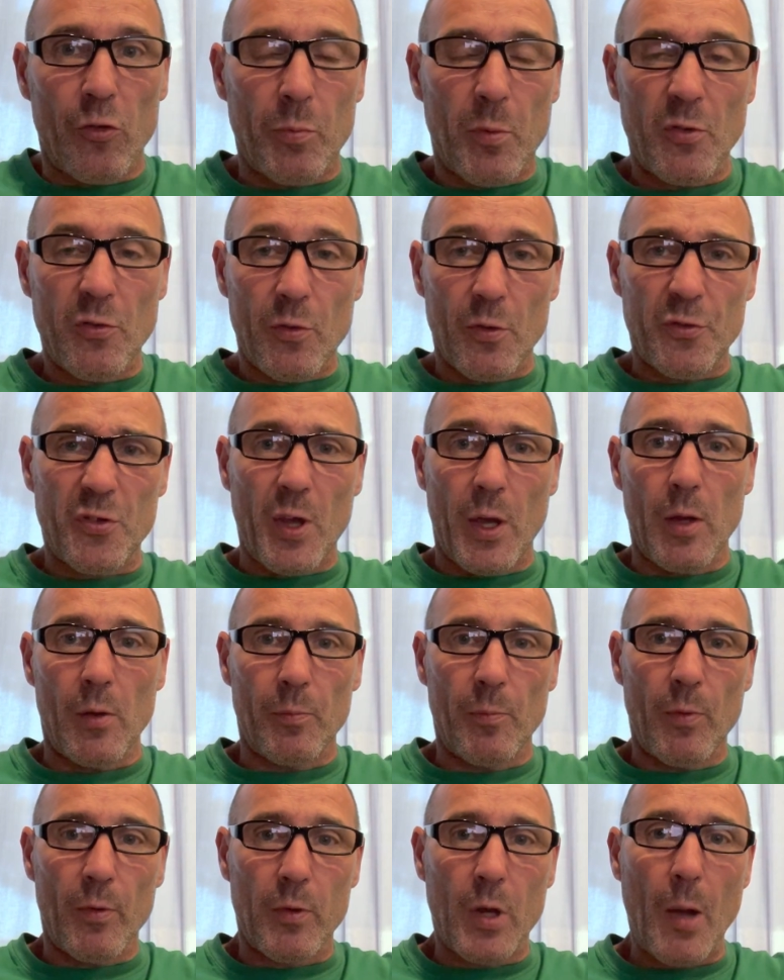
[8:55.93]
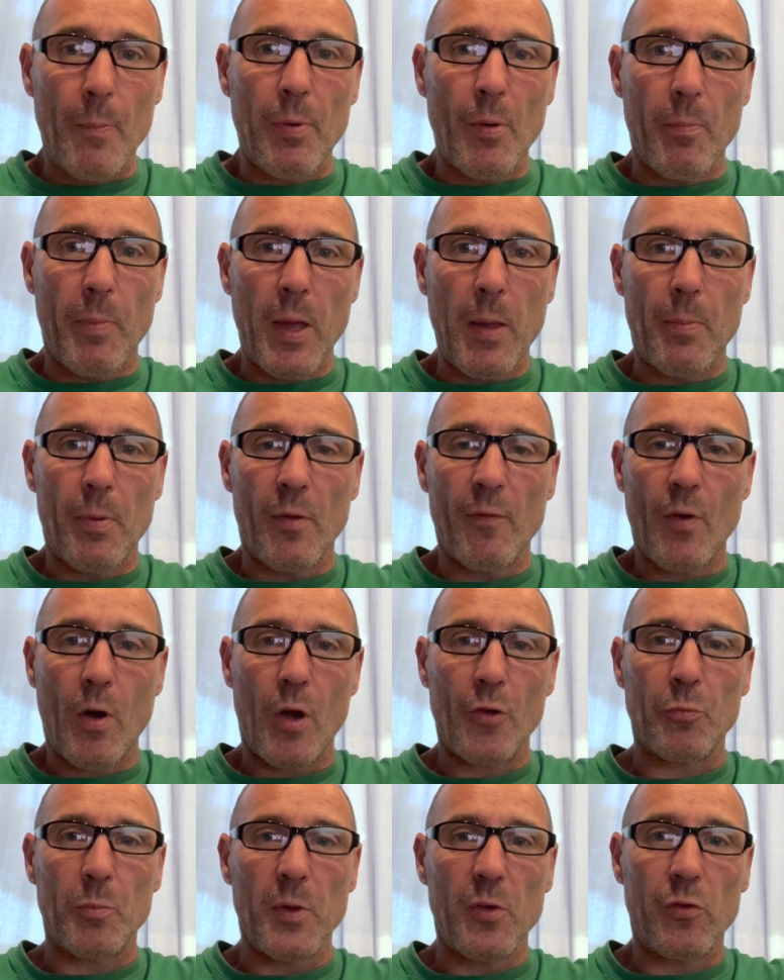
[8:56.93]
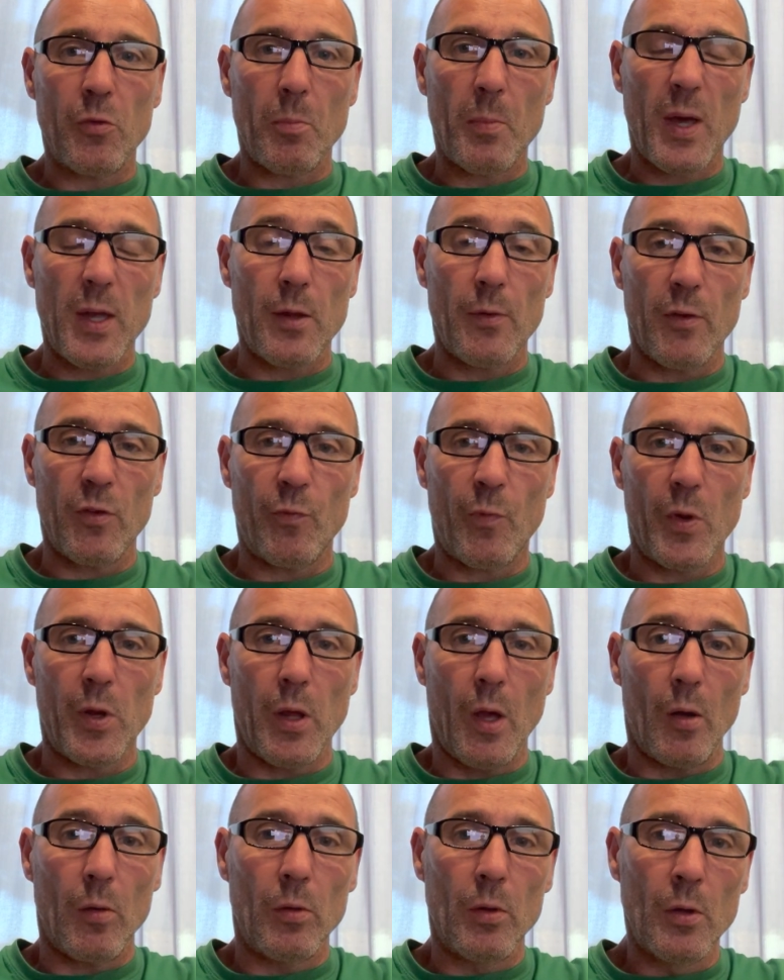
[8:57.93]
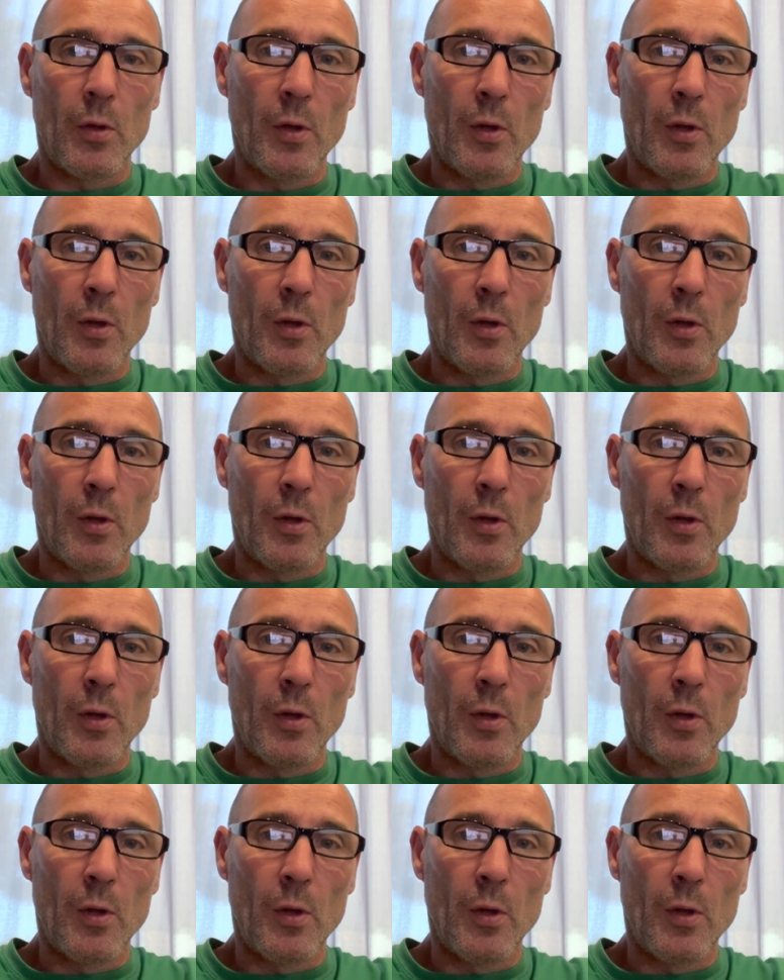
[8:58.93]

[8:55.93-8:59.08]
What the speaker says: because I say a couple of people have asked me to make this video